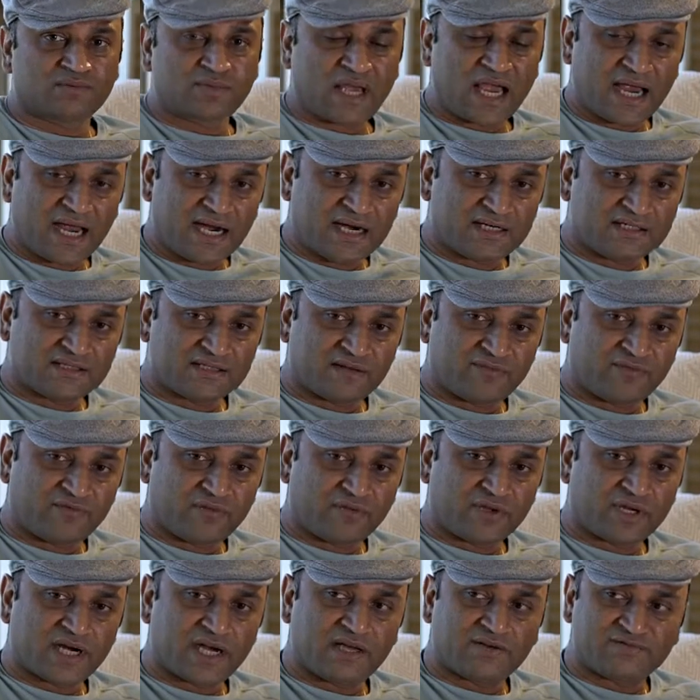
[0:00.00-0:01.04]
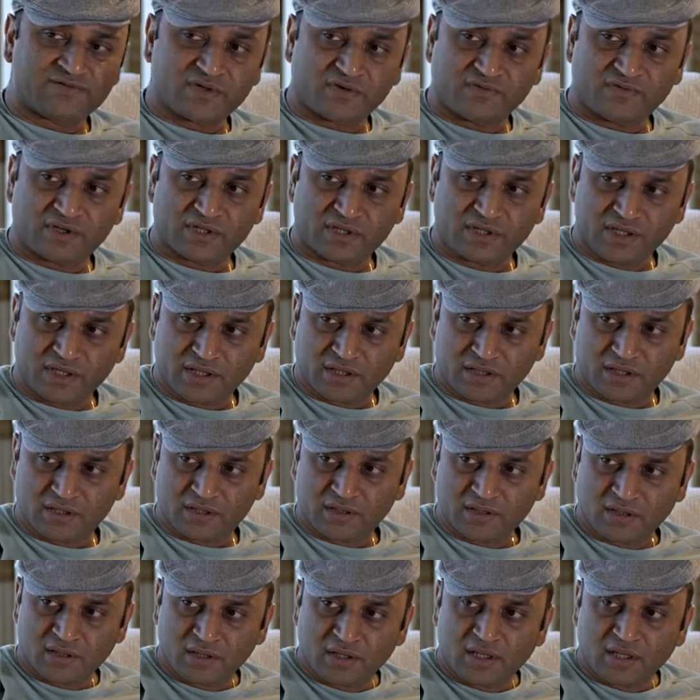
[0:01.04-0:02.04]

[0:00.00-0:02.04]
Add some photographs over there